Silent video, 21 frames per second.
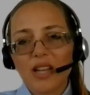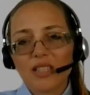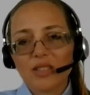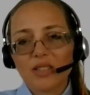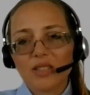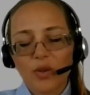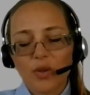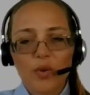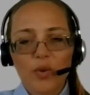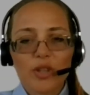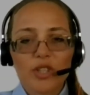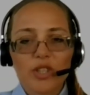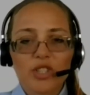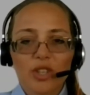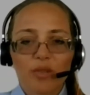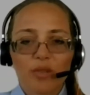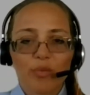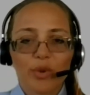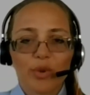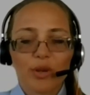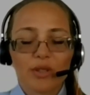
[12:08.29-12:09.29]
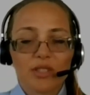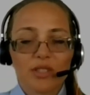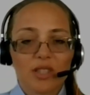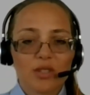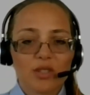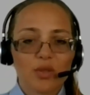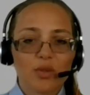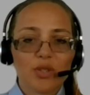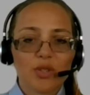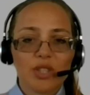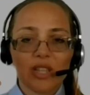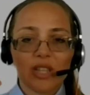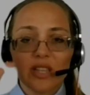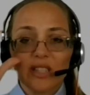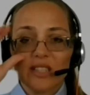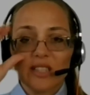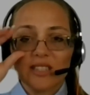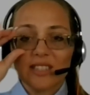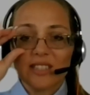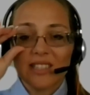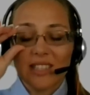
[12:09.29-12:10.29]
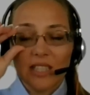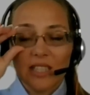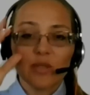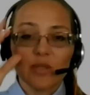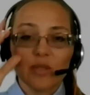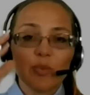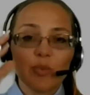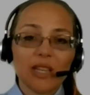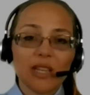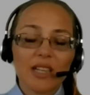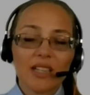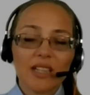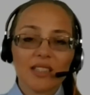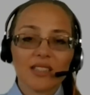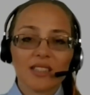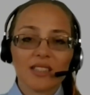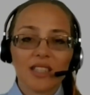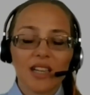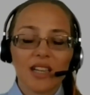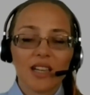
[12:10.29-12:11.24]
ask you a question because as you share this as experience,